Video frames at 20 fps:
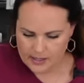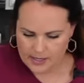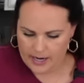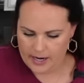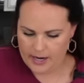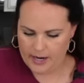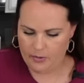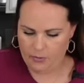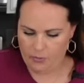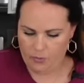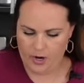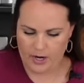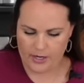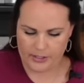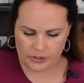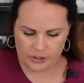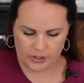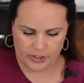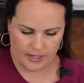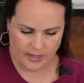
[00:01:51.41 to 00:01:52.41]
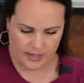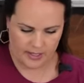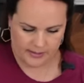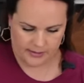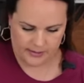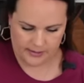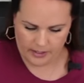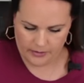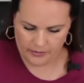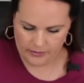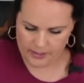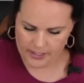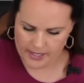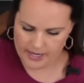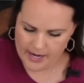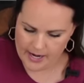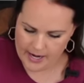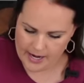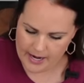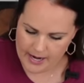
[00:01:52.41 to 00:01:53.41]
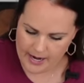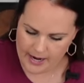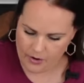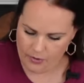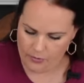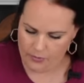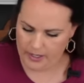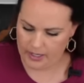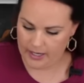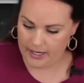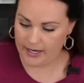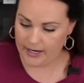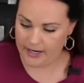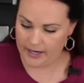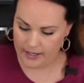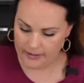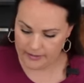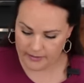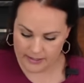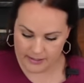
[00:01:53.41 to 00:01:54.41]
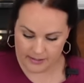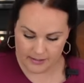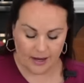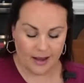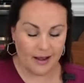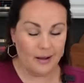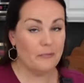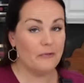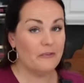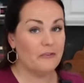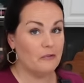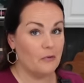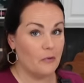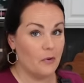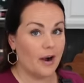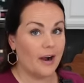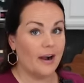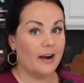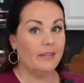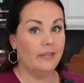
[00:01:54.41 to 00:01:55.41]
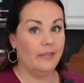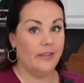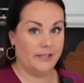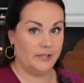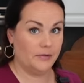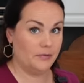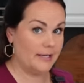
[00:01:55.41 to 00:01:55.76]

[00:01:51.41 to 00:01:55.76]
I washed this celery and now we're gonna cut this up for this